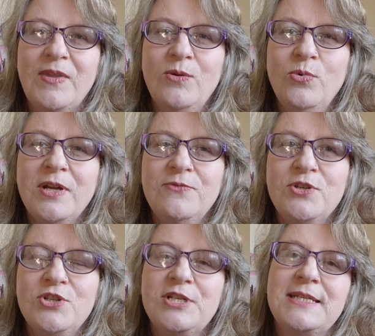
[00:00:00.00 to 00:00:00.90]
What I've
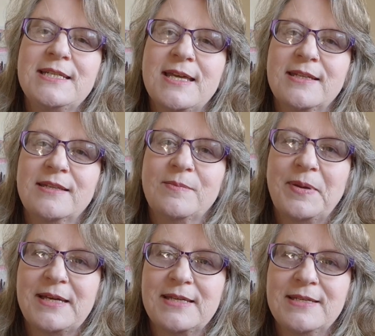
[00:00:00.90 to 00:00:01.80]
usually done in the
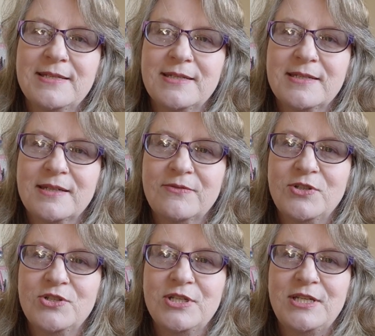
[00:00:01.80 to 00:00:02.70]
past is I've
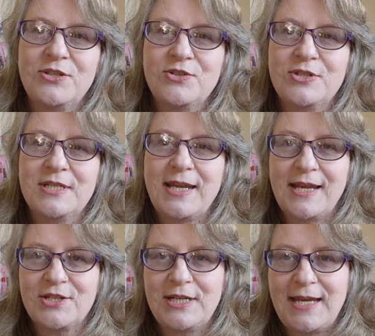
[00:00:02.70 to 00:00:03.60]
usually used it
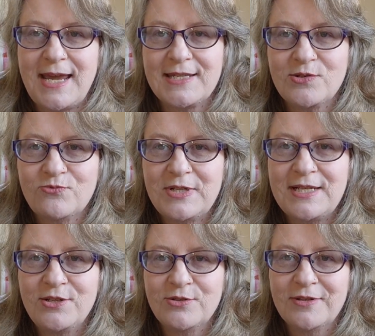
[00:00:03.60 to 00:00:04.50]
actually as a
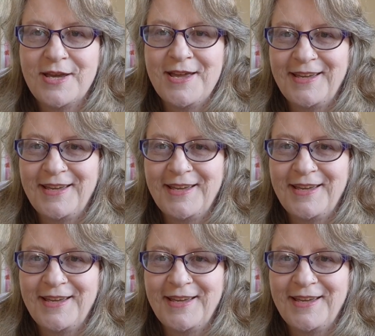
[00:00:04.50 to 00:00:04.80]
really good